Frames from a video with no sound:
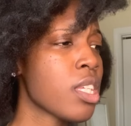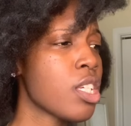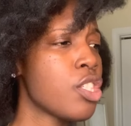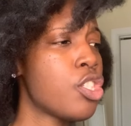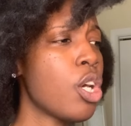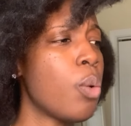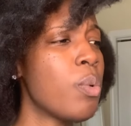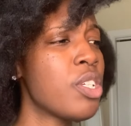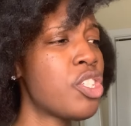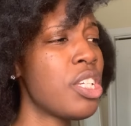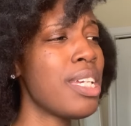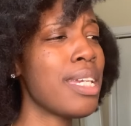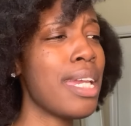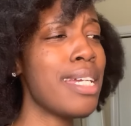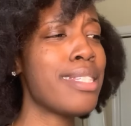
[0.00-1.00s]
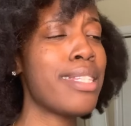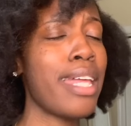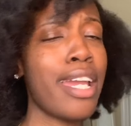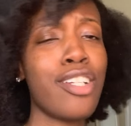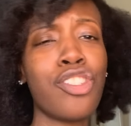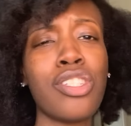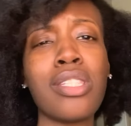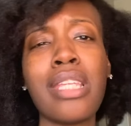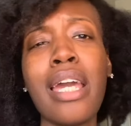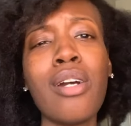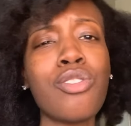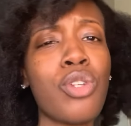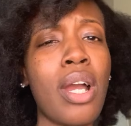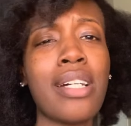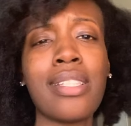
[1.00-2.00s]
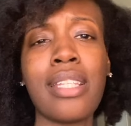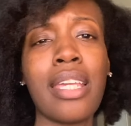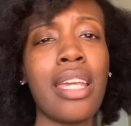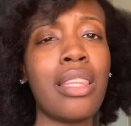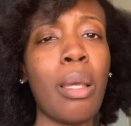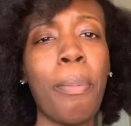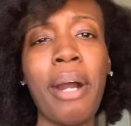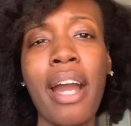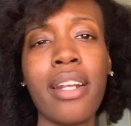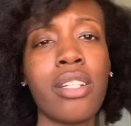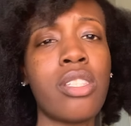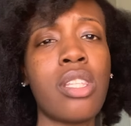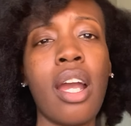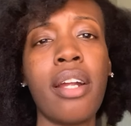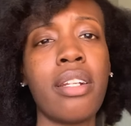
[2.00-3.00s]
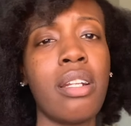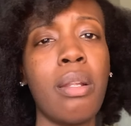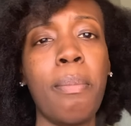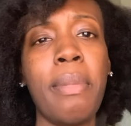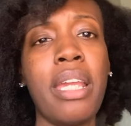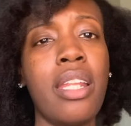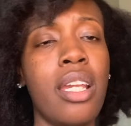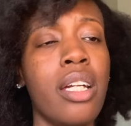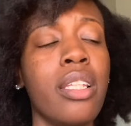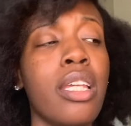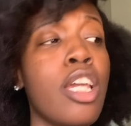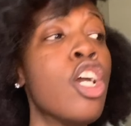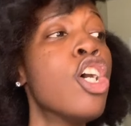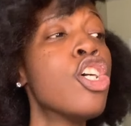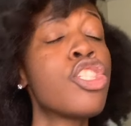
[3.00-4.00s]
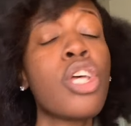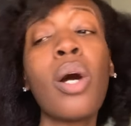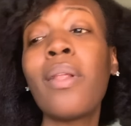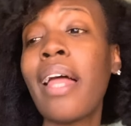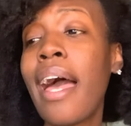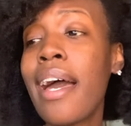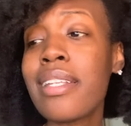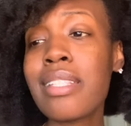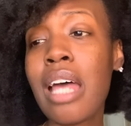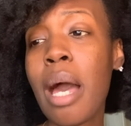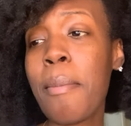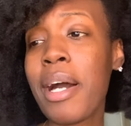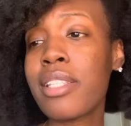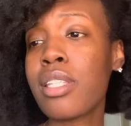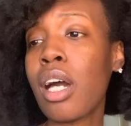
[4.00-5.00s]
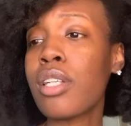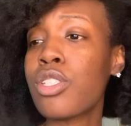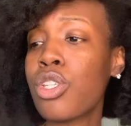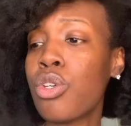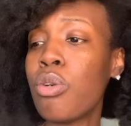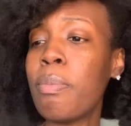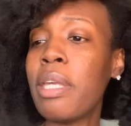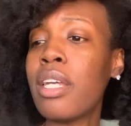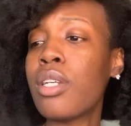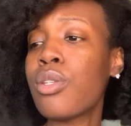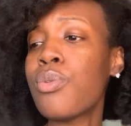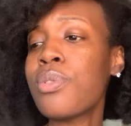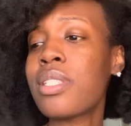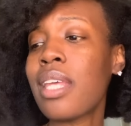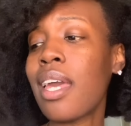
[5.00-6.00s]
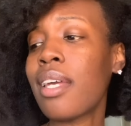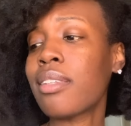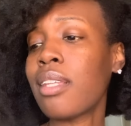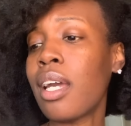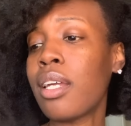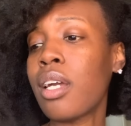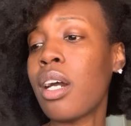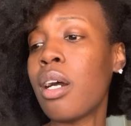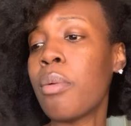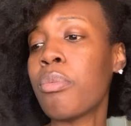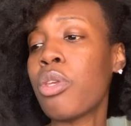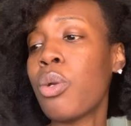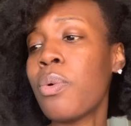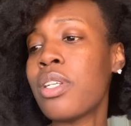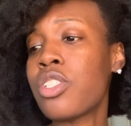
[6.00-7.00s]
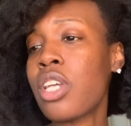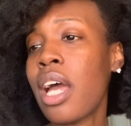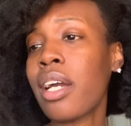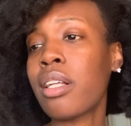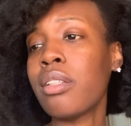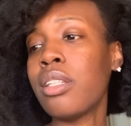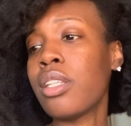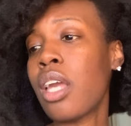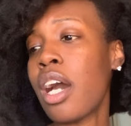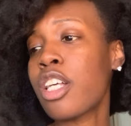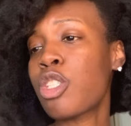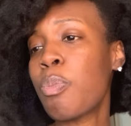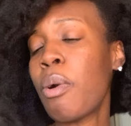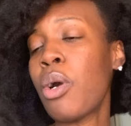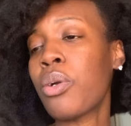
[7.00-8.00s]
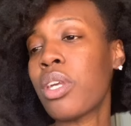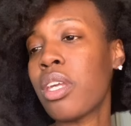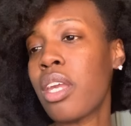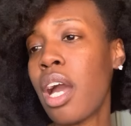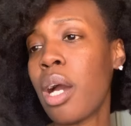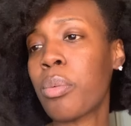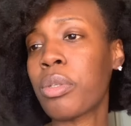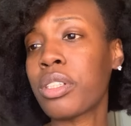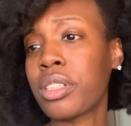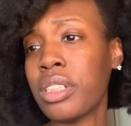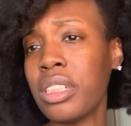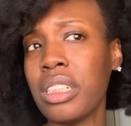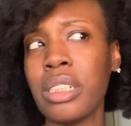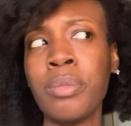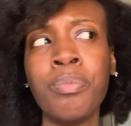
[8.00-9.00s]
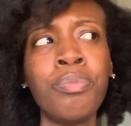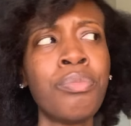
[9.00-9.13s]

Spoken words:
So when she gets there, Giselle tries to get the party started immediately. So last time I talked to you, Mia, you said that you and Jacqueline, y'all spoke and y'all were good.